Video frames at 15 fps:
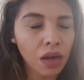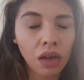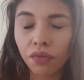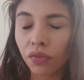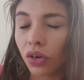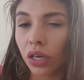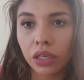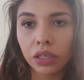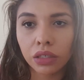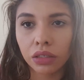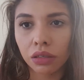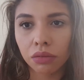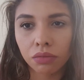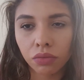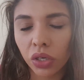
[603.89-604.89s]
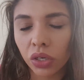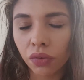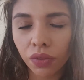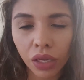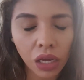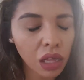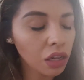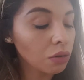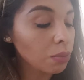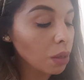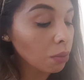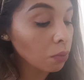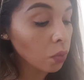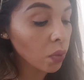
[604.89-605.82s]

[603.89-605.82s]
I forgot her name. One of the ColourPop